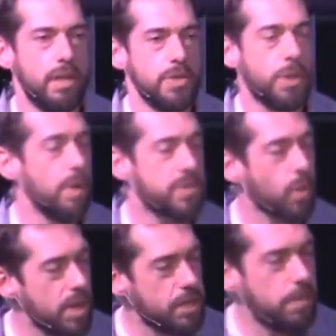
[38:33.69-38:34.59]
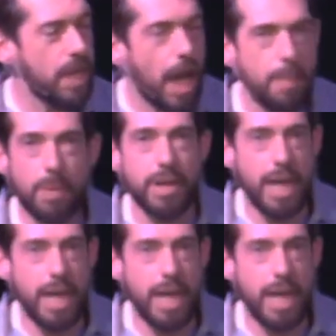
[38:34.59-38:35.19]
So it's going to be up on